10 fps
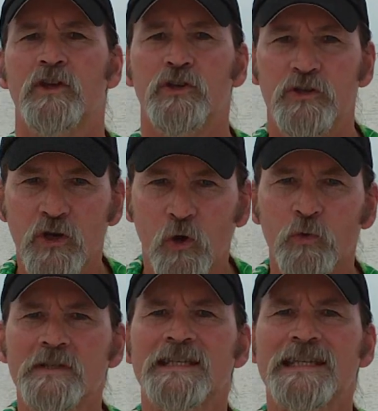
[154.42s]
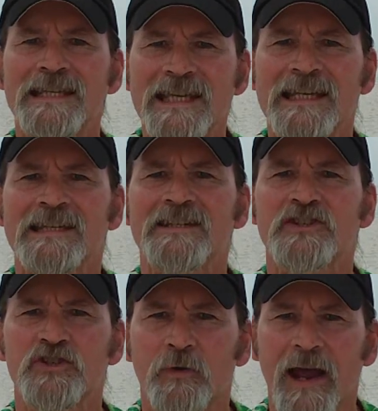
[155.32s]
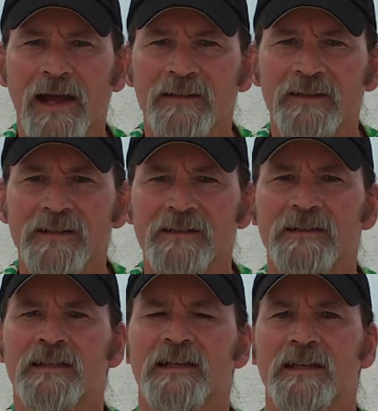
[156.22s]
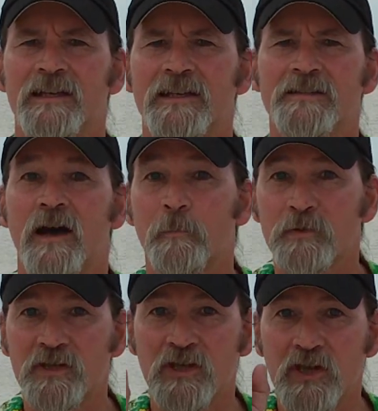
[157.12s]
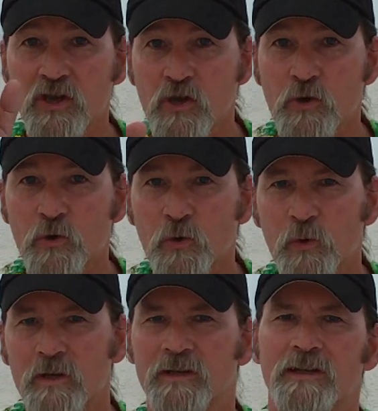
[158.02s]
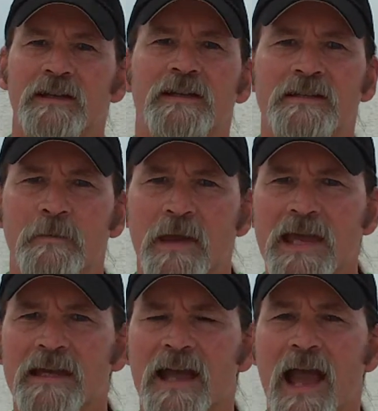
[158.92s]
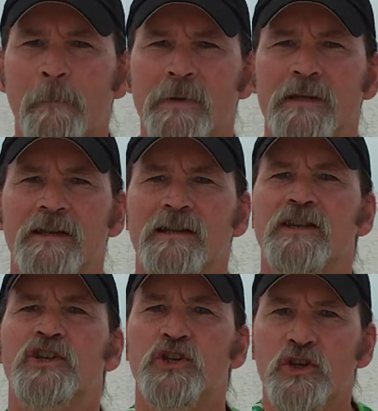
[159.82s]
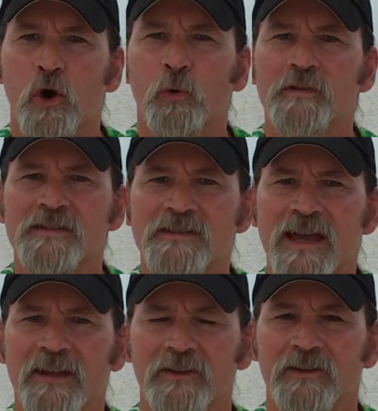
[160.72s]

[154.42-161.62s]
Don't get distracted. It's up to you to make it happen. Don't settle.